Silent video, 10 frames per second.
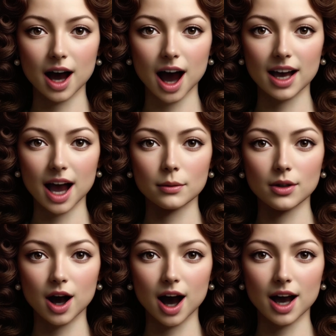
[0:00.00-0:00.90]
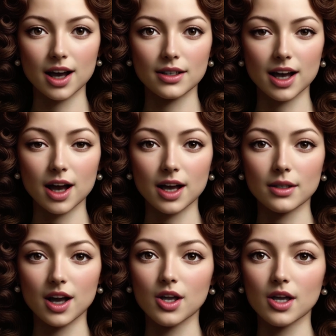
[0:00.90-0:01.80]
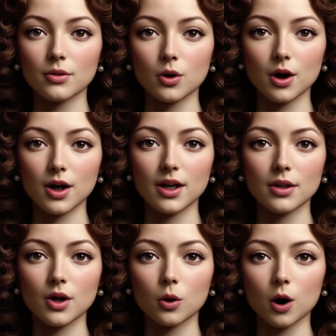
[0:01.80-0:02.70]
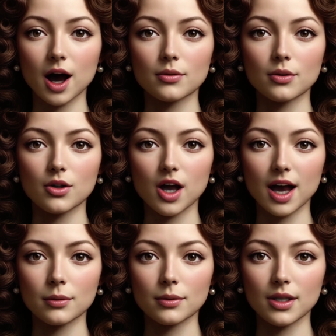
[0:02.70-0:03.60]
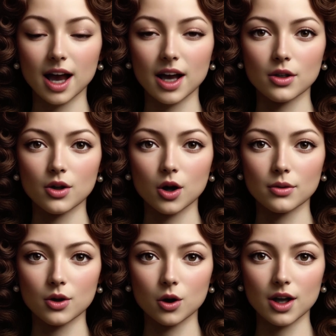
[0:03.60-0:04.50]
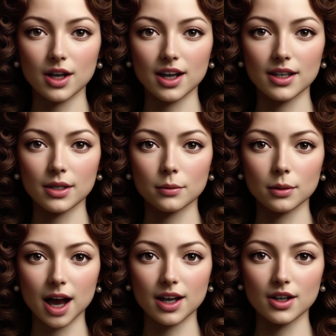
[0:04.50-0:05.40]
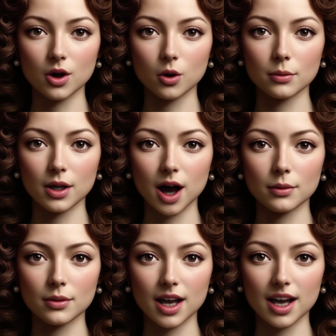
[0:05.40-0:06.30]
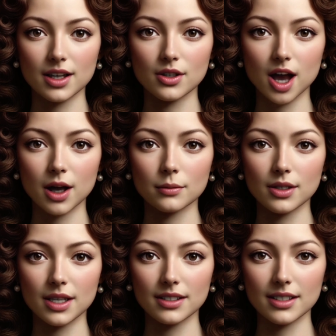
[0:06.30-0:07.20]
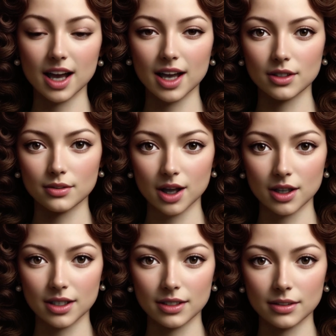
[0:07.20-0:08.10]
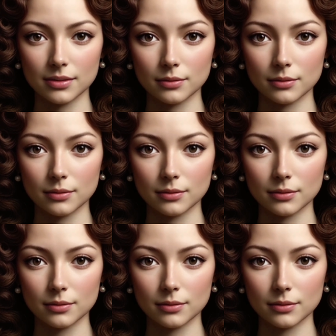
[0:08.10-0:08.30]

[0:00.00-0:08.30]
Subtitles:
I am Anne Hyde, Duchess of York, the wife of James, Duke of York, the man who would become King James II of England.